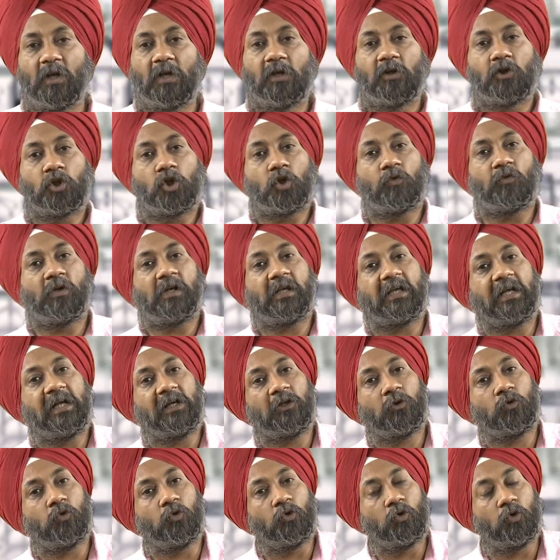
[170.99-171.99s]
you will
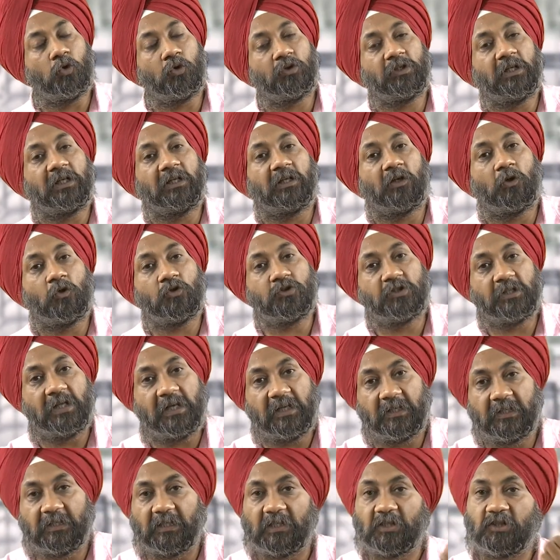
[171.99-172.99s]
get to know that how
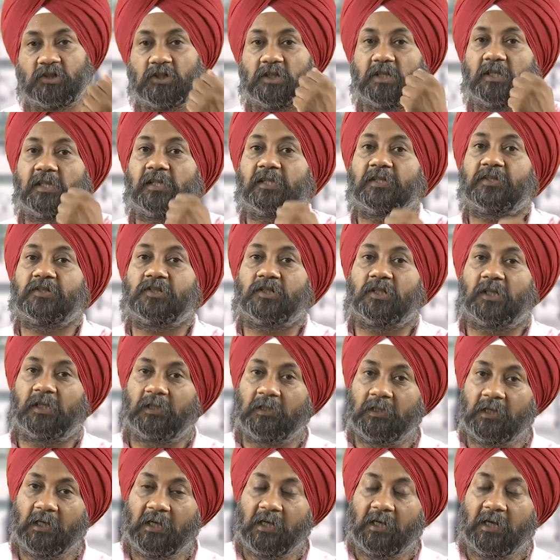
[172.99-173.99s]
sand casting is done
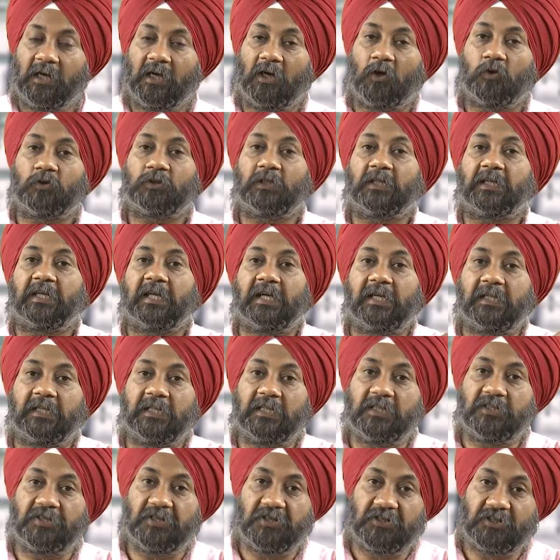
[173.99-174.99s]
how the gating
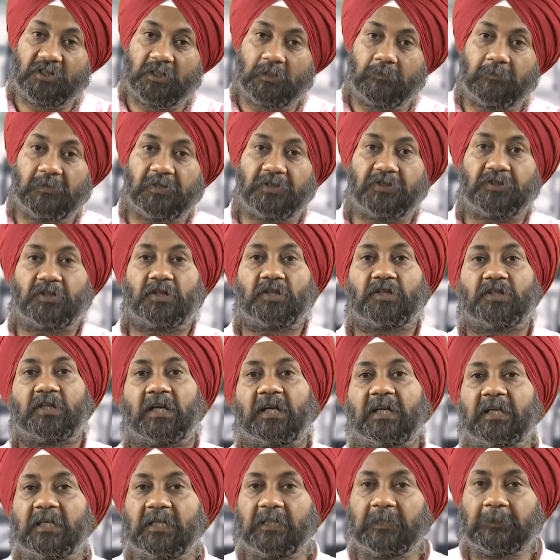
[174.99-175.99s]
system is
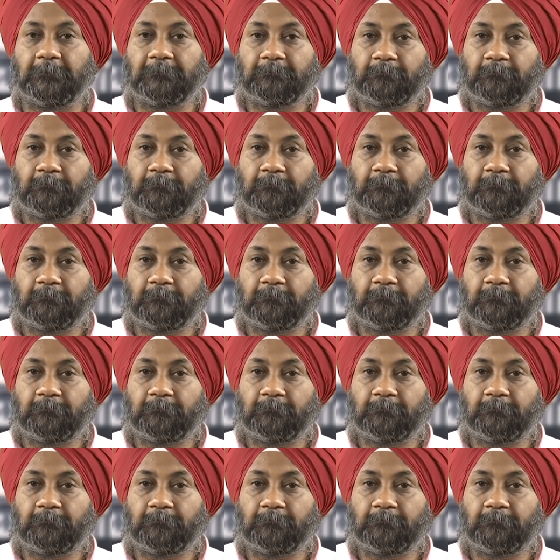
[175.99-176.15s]
designed